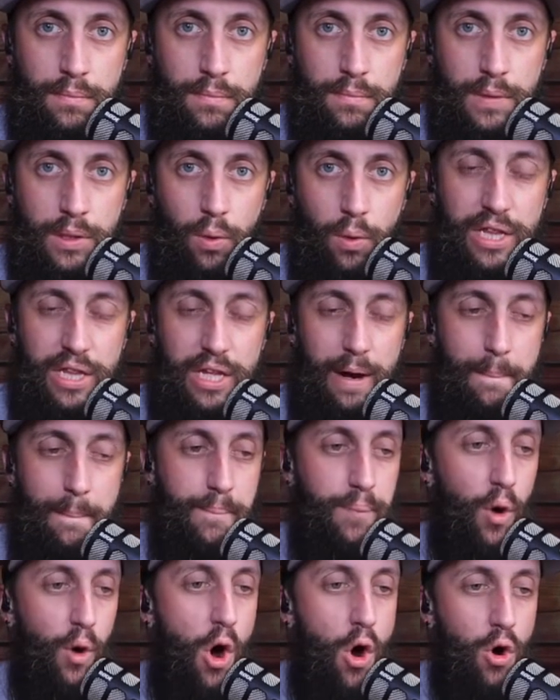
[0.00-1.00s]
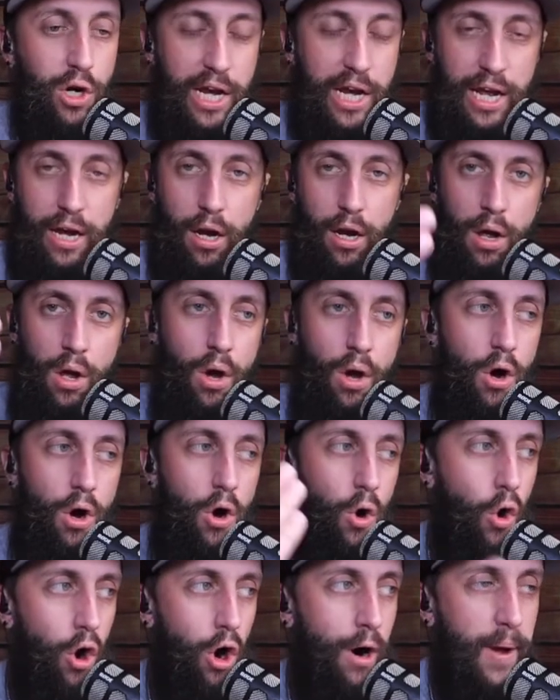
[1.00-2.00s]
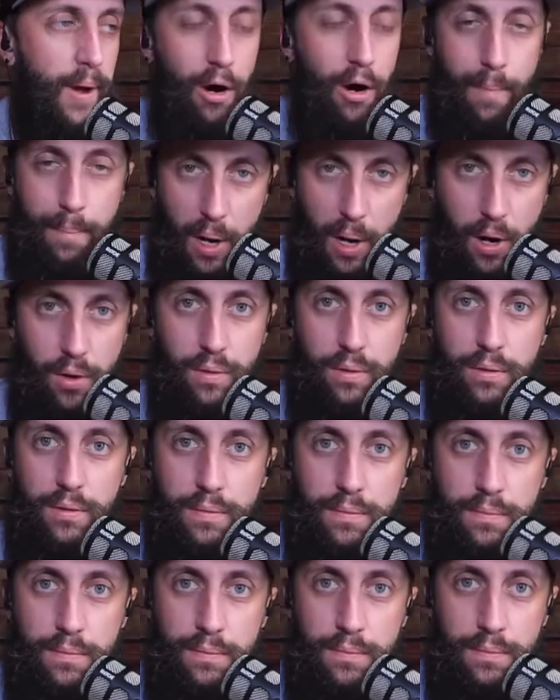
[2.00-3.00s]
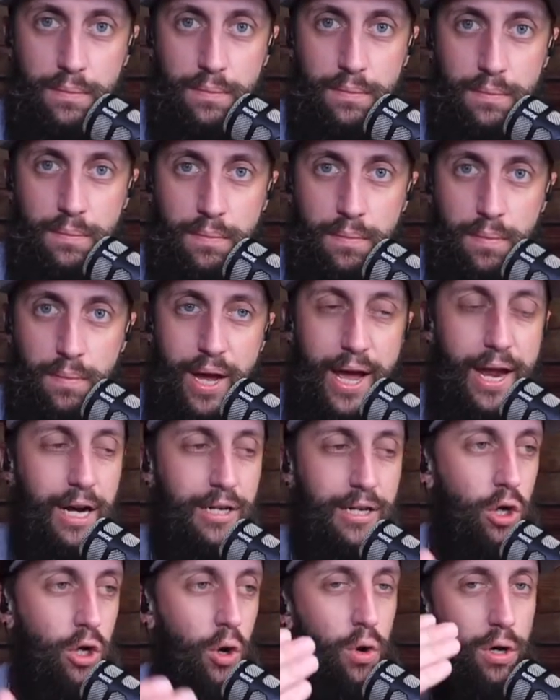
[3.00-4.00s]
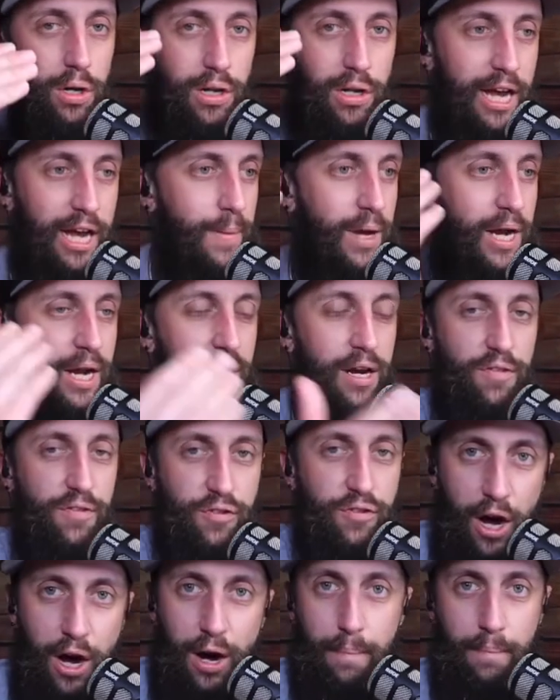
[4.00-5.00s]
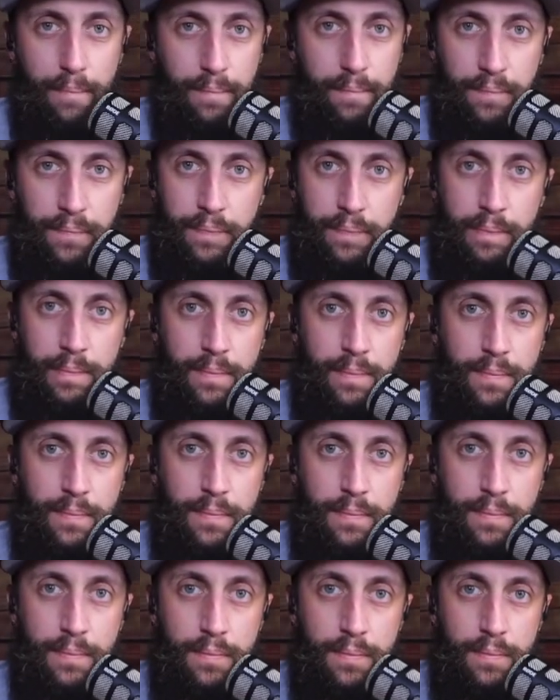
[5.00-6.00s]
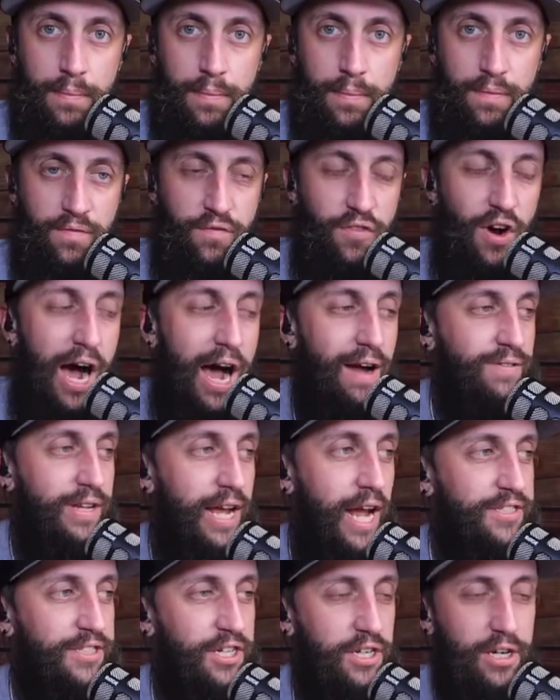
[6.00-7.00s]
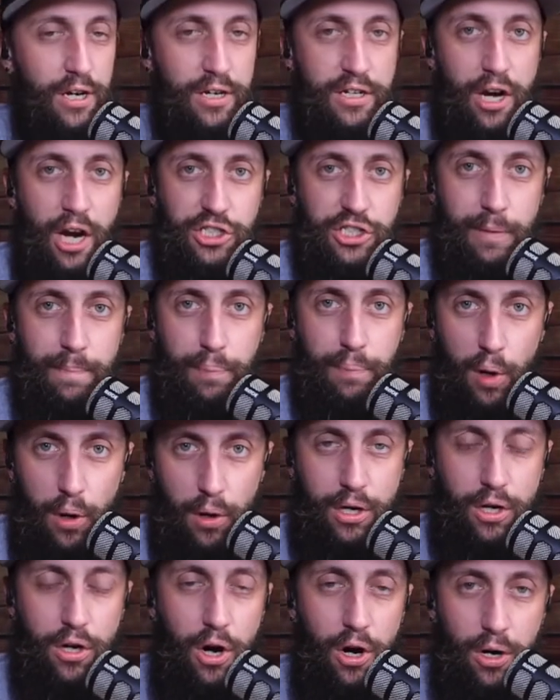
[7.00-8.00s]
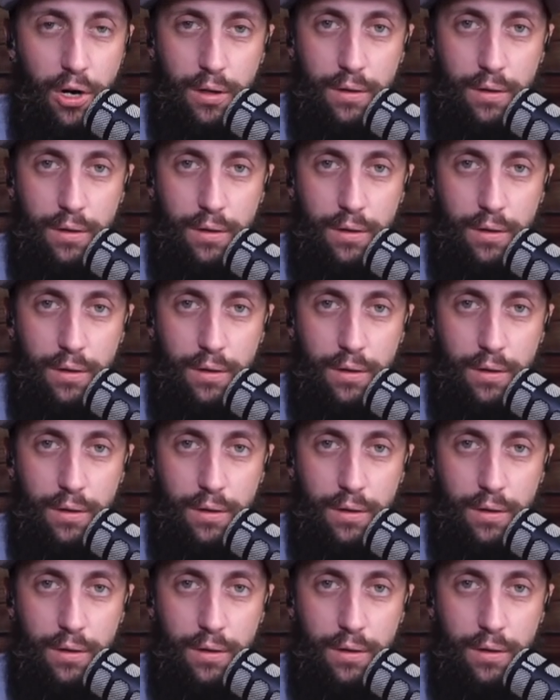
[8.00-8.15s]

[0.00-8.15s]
with a broken orbital bone and a torn ligament in a thumb. 5 days of concussion protocol.